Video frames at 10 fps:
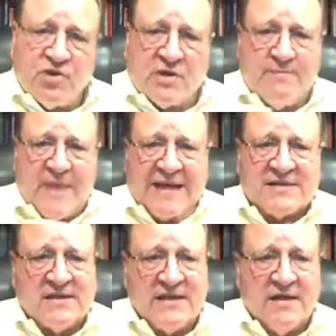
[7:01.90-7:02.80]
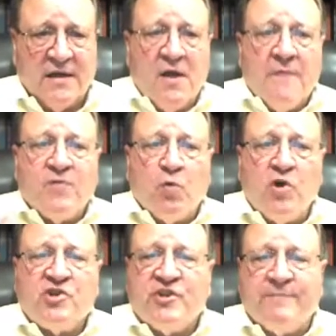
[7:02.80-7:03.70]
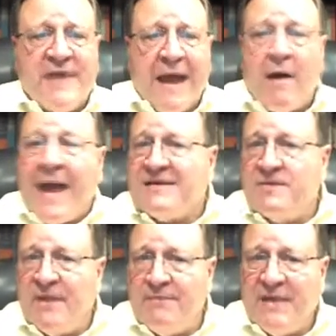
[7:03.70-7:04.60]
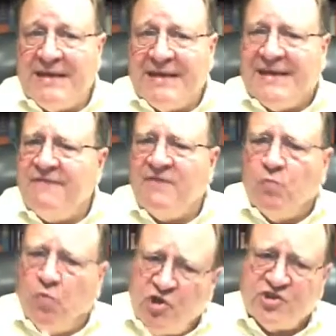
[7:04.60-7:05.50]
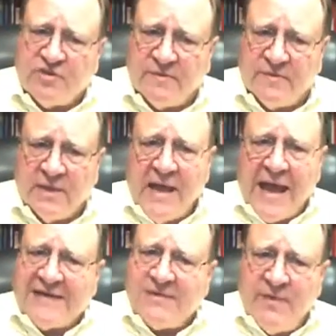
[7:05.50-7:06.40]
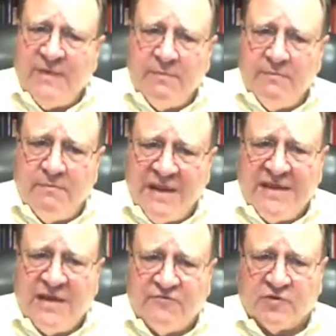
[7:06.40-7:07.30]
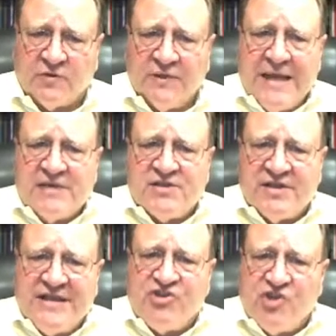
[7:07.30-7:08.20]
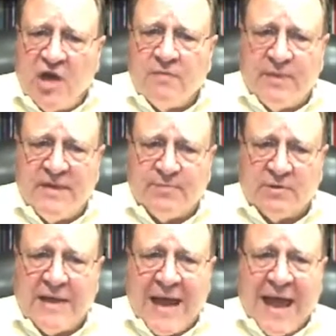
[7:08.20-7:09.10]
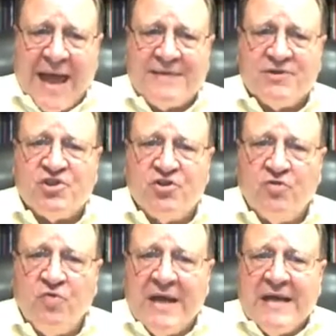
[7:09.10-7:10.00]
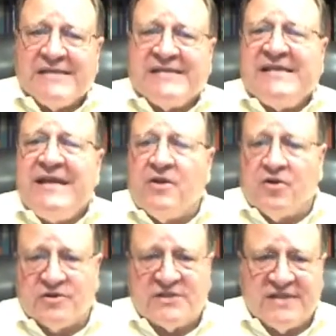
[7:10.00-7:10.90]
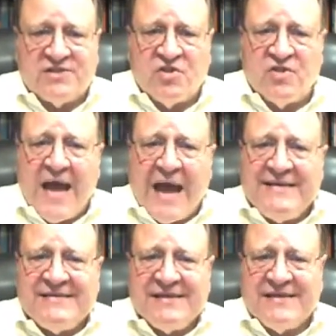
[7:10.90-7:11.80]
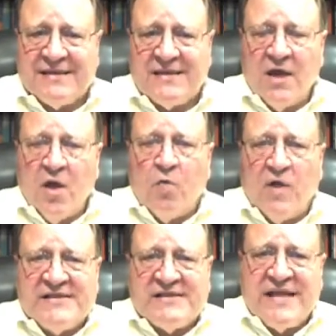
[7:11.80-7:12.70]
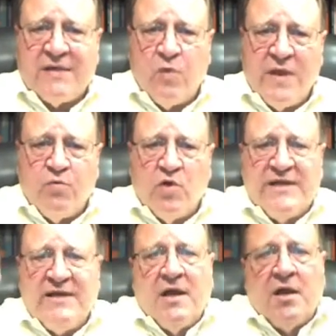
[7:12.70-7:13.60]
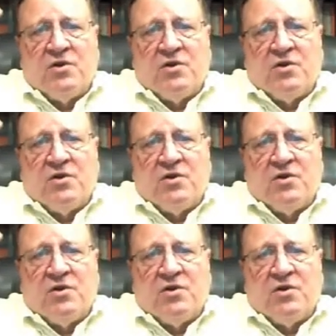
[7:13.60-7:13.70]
took a backseat. Worship now had to be meaning. Even worship had to be meaningful to these young people and to seekers. And so the idea was that we would